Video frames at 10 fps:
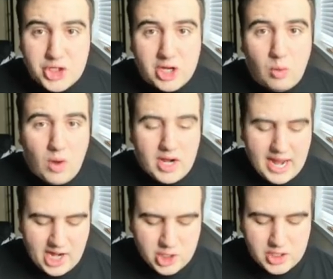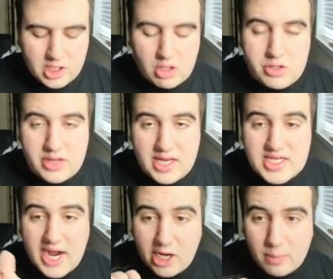You're going to want to actually go through the
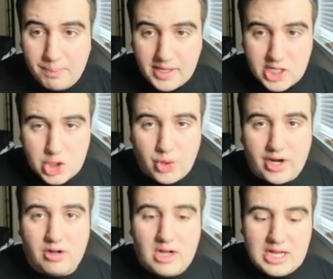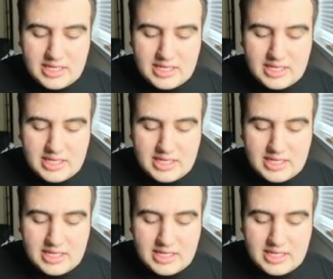entire bunny trail